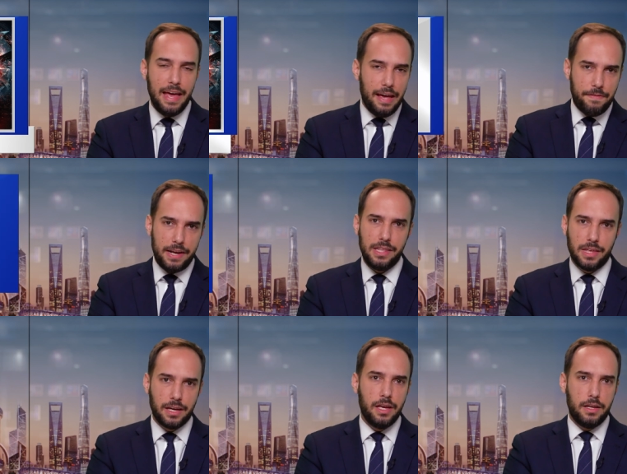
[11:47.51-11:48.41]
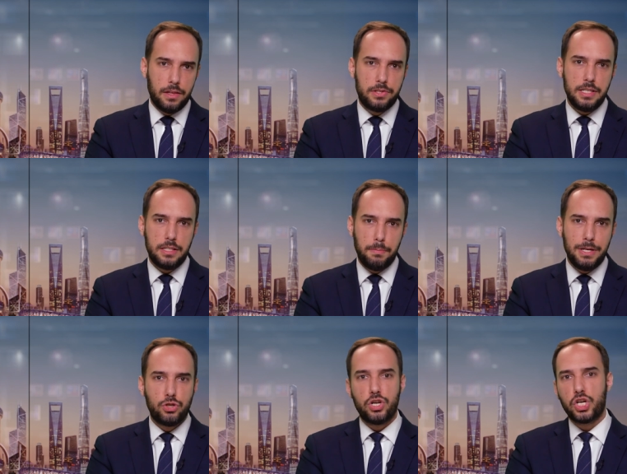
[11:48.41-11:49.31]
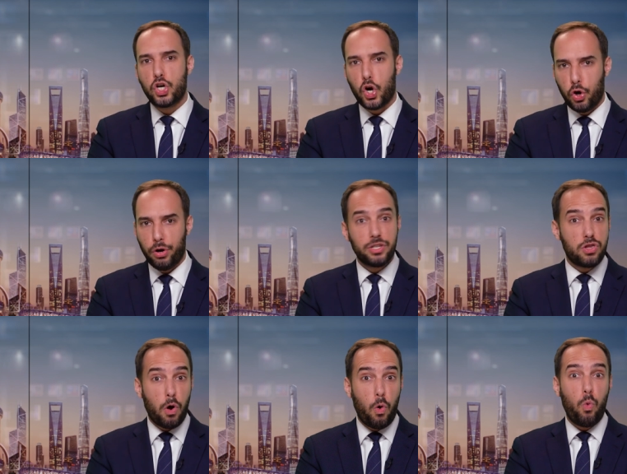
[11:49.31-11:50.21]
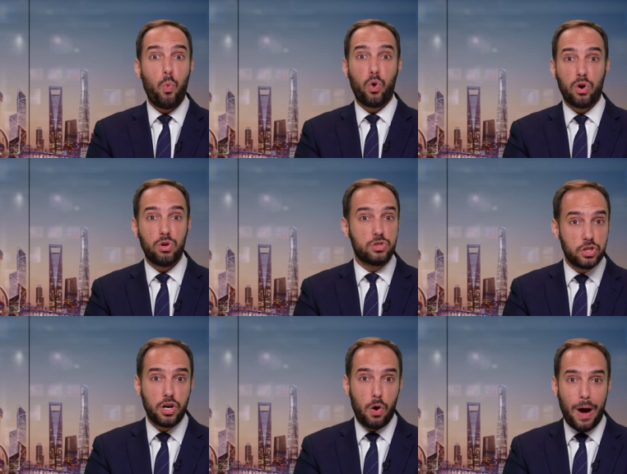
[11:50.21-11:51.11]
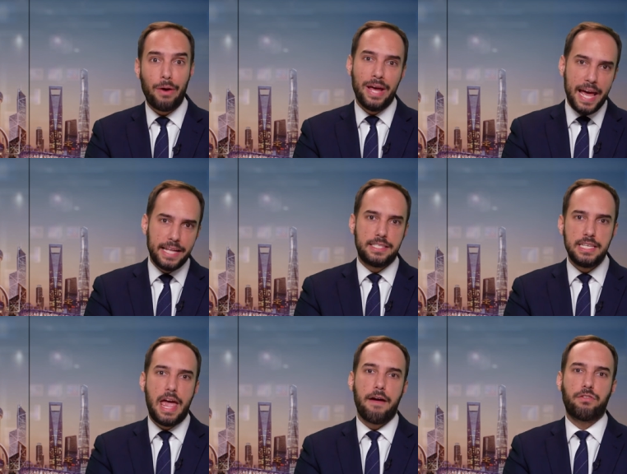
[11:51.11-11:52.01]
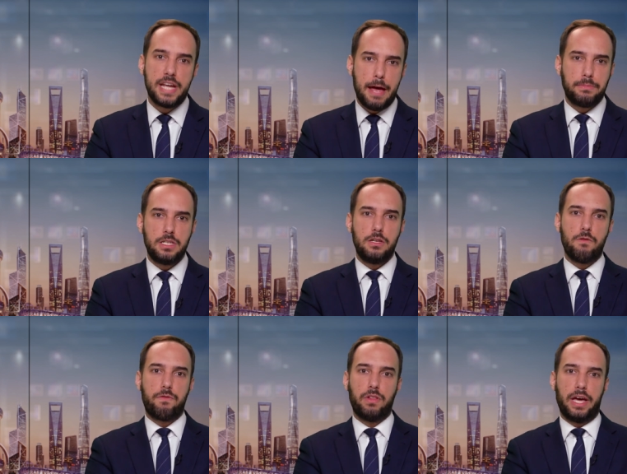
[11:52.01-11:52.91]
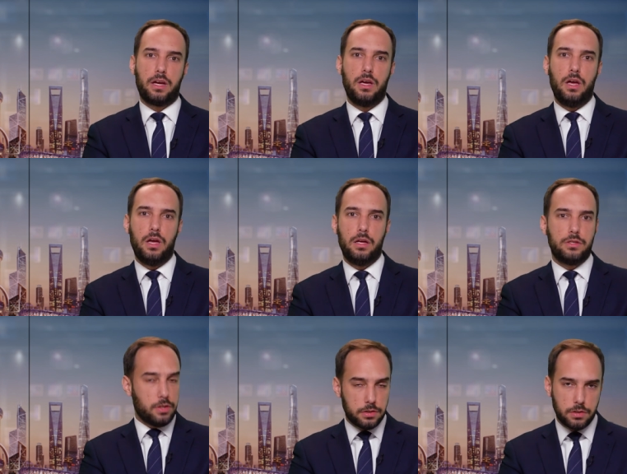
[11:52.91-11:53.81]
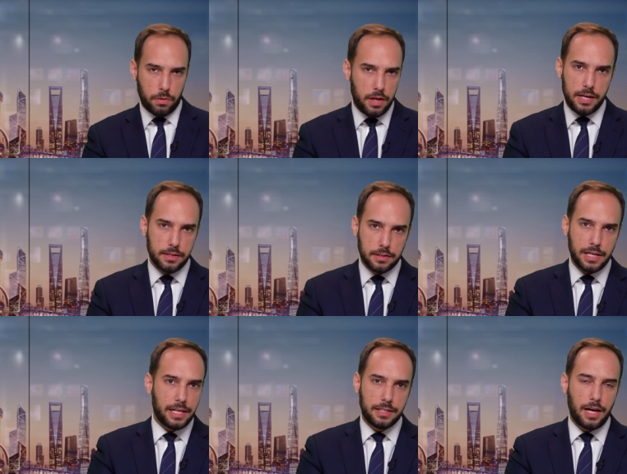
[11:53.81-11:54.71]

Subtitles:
If anything, the CCP should encourage the whole world to go out and see every MCU flick, just so they can say to